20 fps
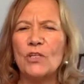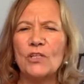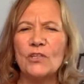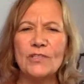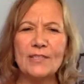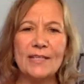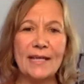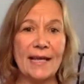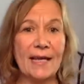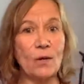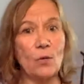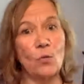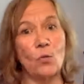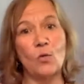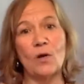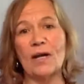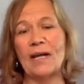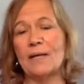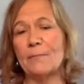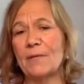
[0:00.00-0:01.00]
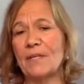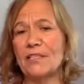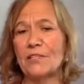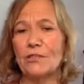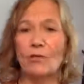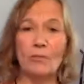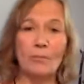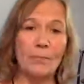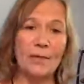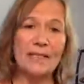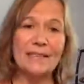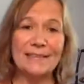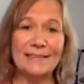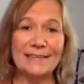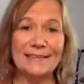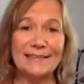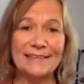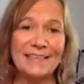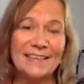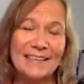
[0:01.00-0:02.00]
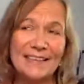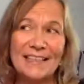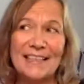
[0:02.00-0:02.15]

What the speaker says: you say, why am I so abundant?